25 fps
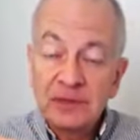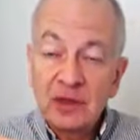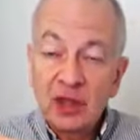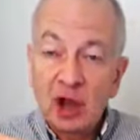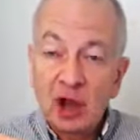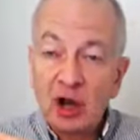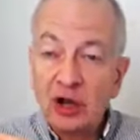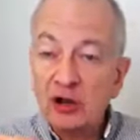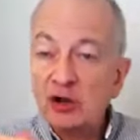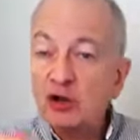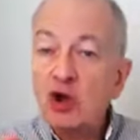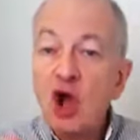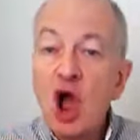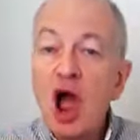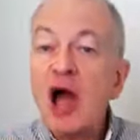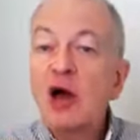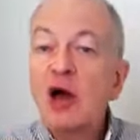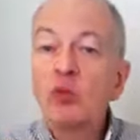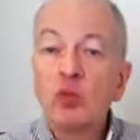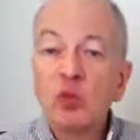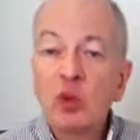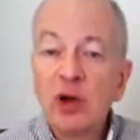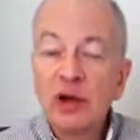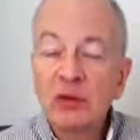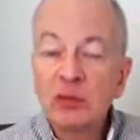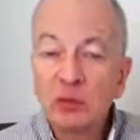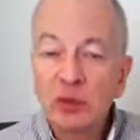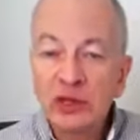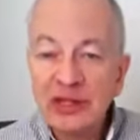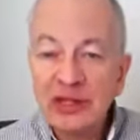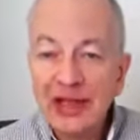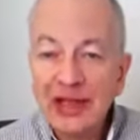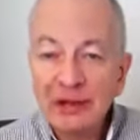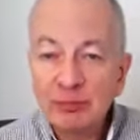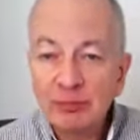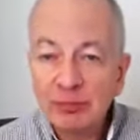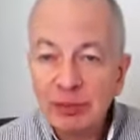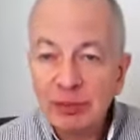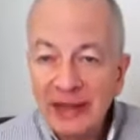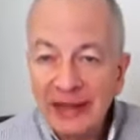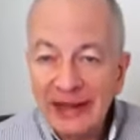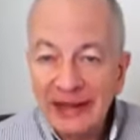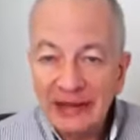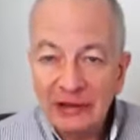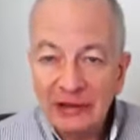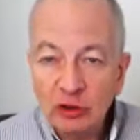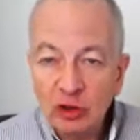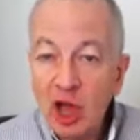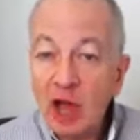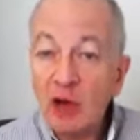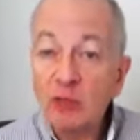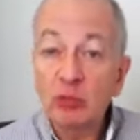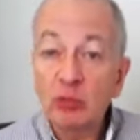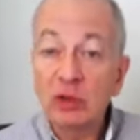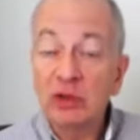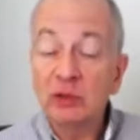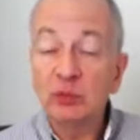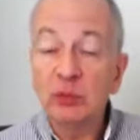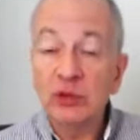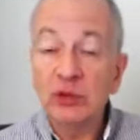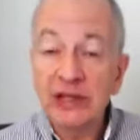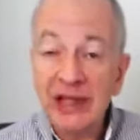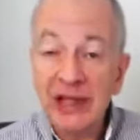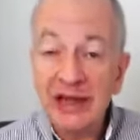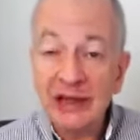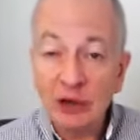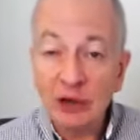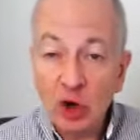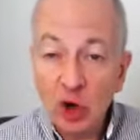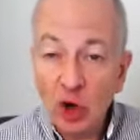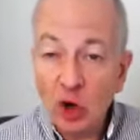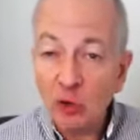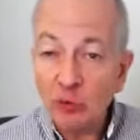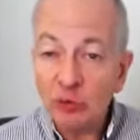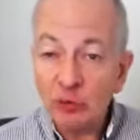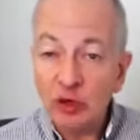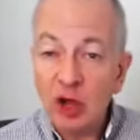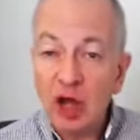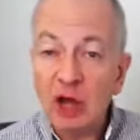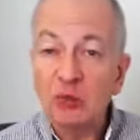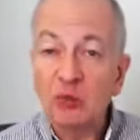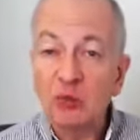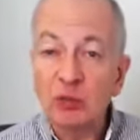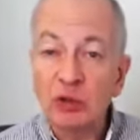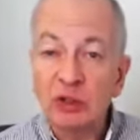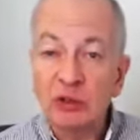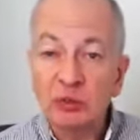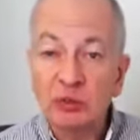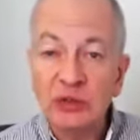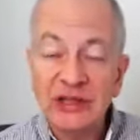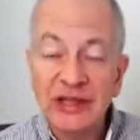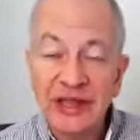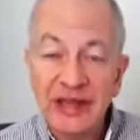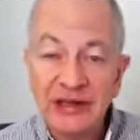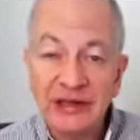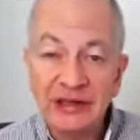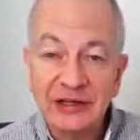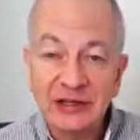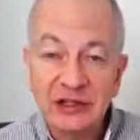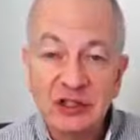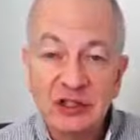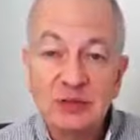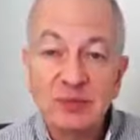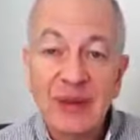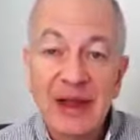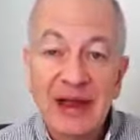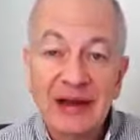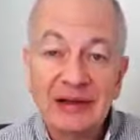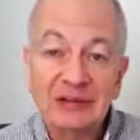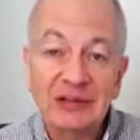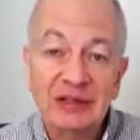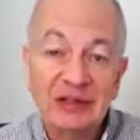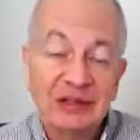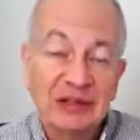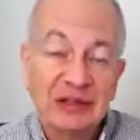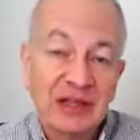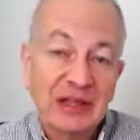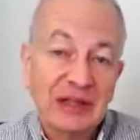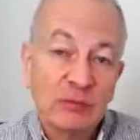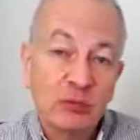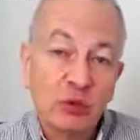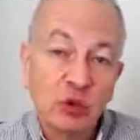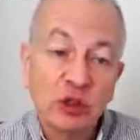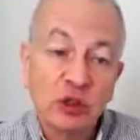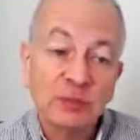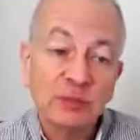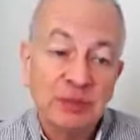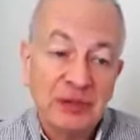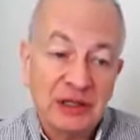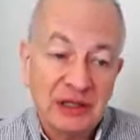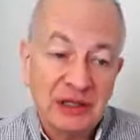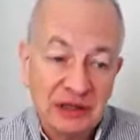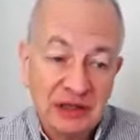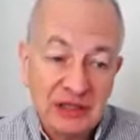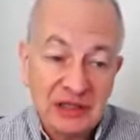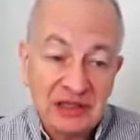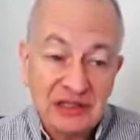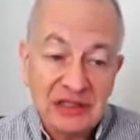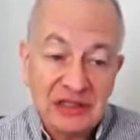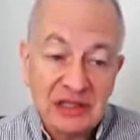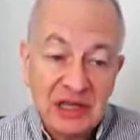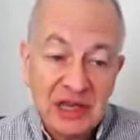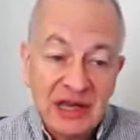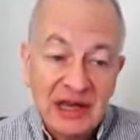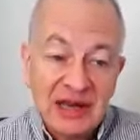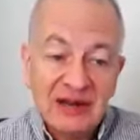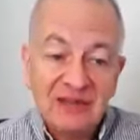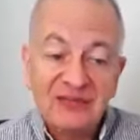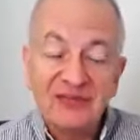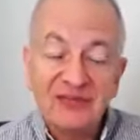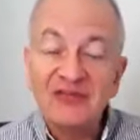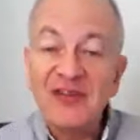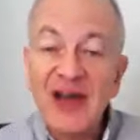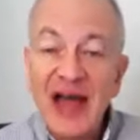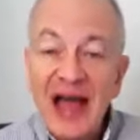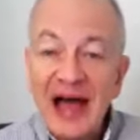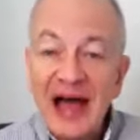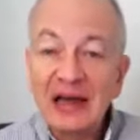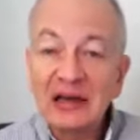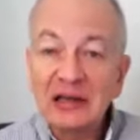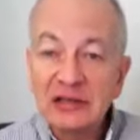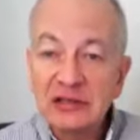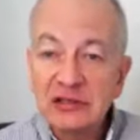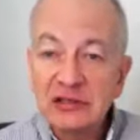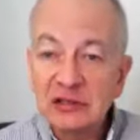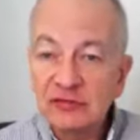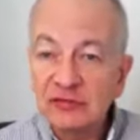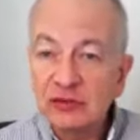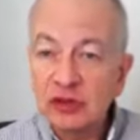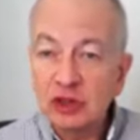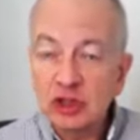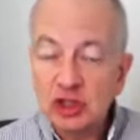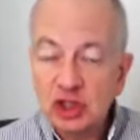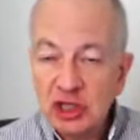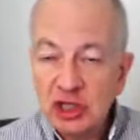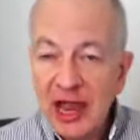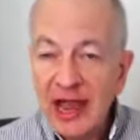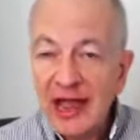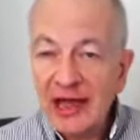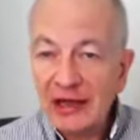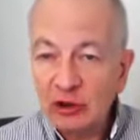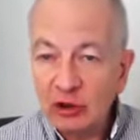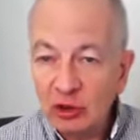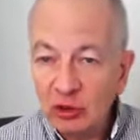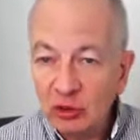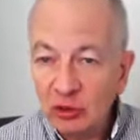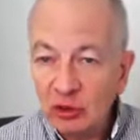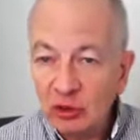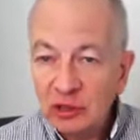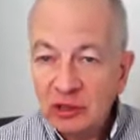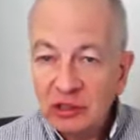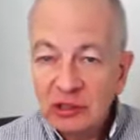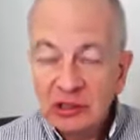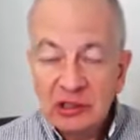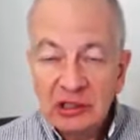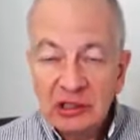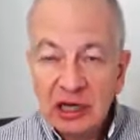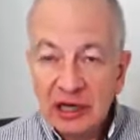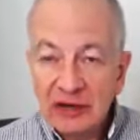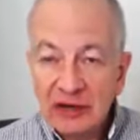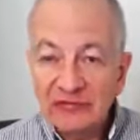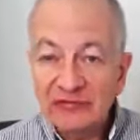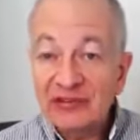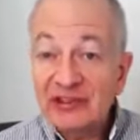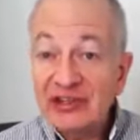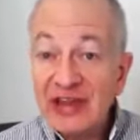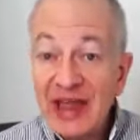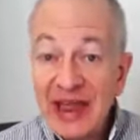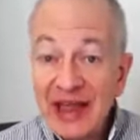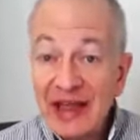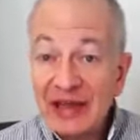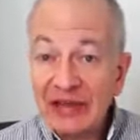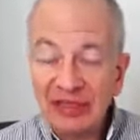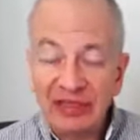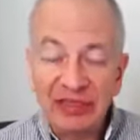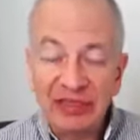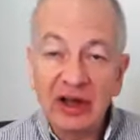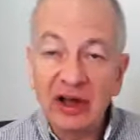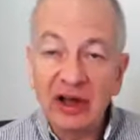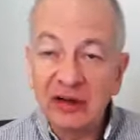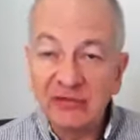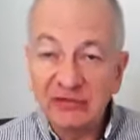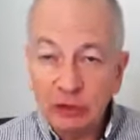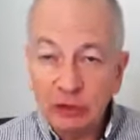not what we had planned, not what we had hoped, not what we had expected they would be. These valleys of the shadow of death, of